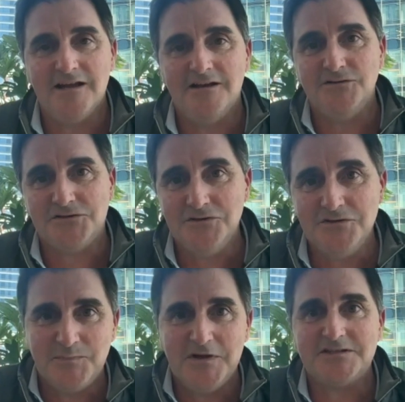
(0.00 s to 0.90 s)
And
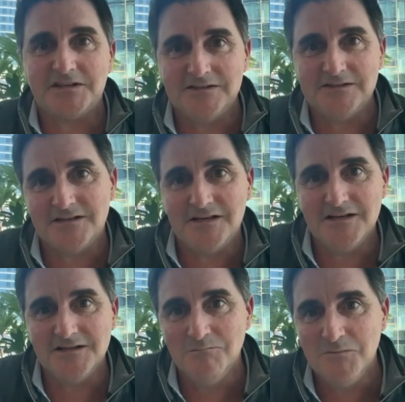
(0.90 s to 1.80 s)
Nasuni's basically sitting
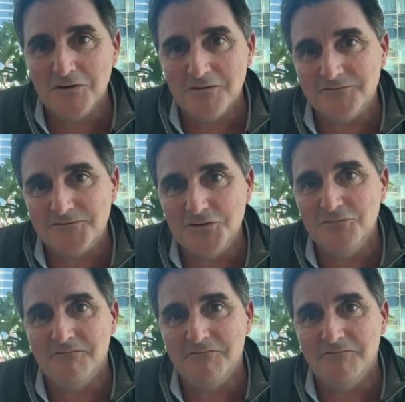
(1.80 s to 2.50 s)
in the middle of two